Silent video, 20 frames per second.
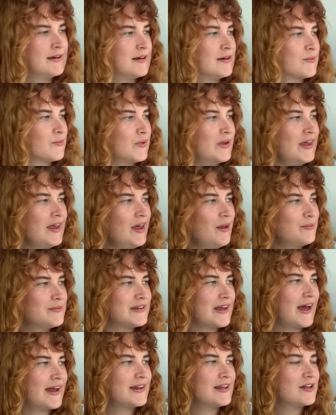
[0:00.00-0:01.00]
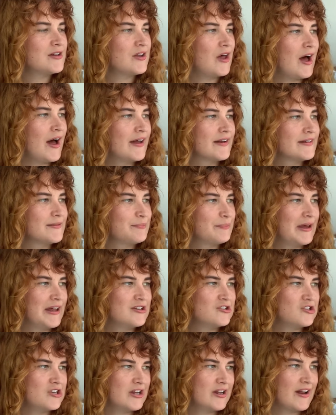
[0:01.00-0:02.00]
We help Daddy a lot,
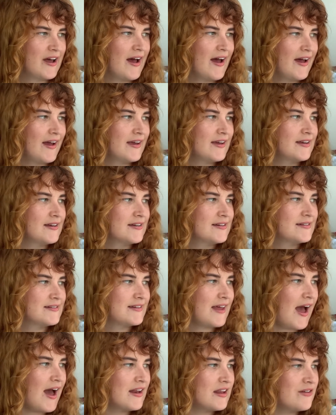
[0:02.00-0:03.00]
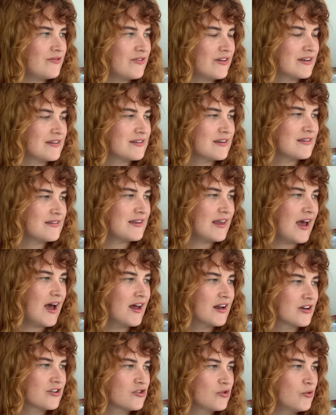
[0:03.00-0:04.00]
Benji and I. Daddy fixes the
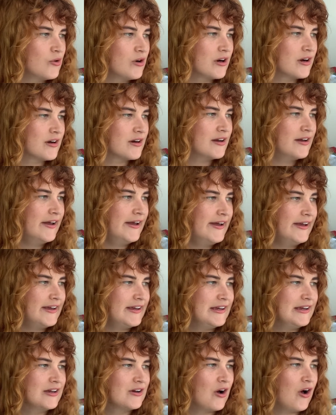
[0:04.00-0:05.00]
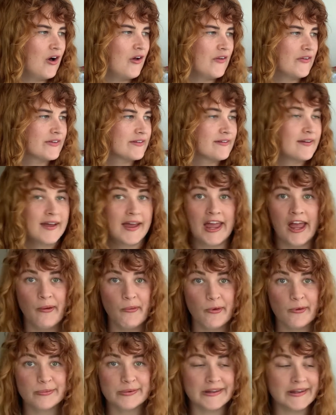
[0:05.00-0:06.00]
attic door. He calls,
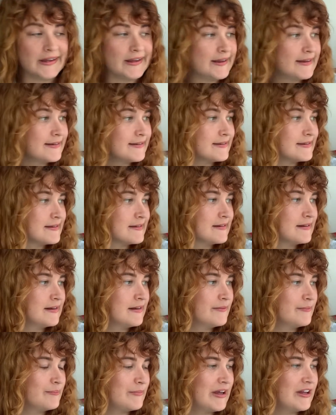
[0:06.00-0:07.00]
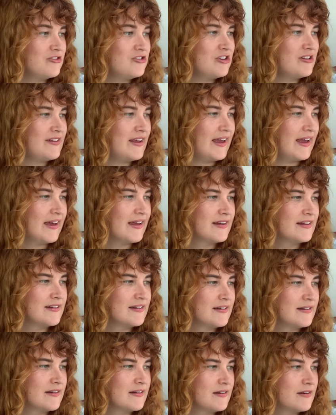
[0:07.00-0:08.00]
"Hammer, please." Benji
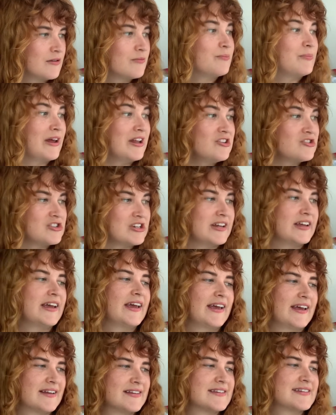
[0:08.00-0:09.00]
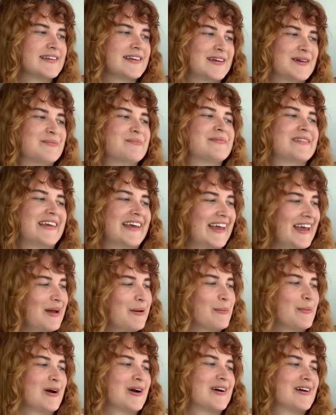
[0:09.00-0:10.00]
hands him the
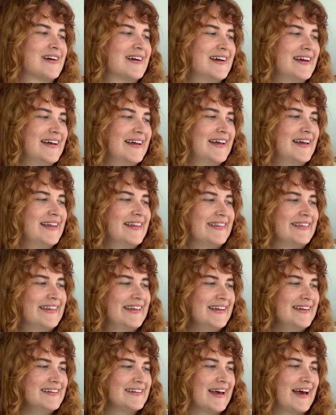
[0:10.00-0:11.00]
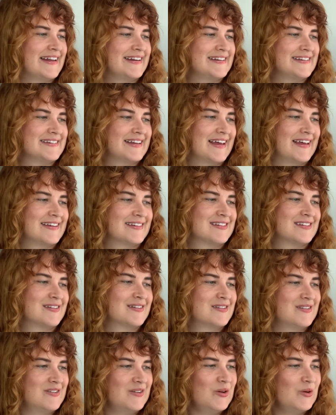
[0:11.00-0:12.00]
hammer. Then Daddy says,
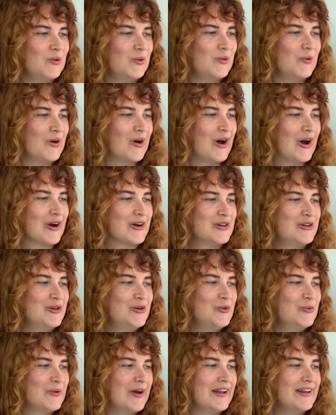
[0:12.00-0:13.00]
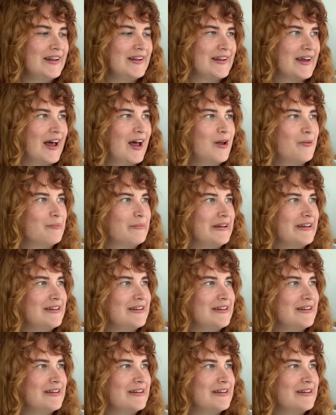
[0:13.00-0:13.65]
"Sue, are you ready to help me